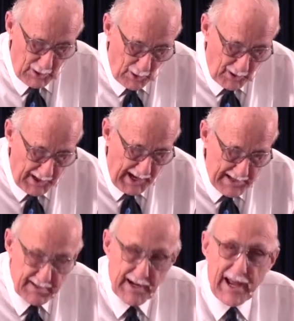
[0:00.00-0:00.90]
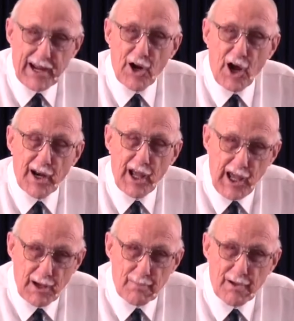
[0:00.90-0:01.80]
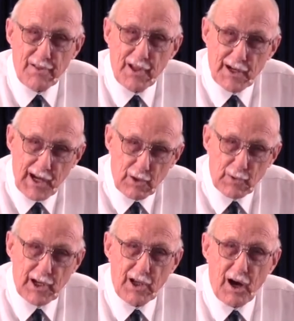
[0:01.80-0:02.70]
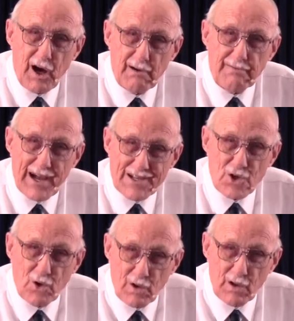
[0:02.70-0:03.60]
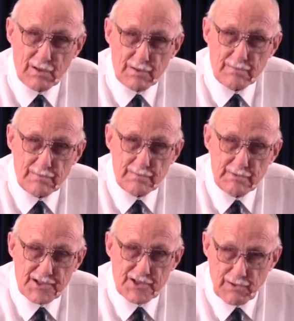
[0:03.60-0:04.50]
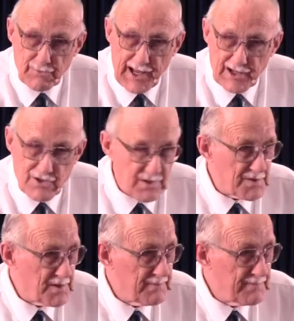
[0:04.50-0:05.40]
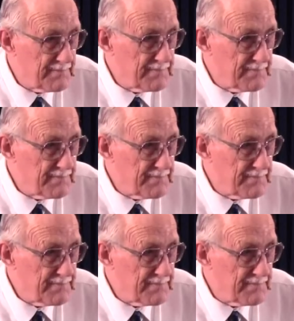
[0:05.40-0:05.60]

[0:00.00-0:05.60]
The Lord hath laid on him the iniquity of us all. That's sinful actions.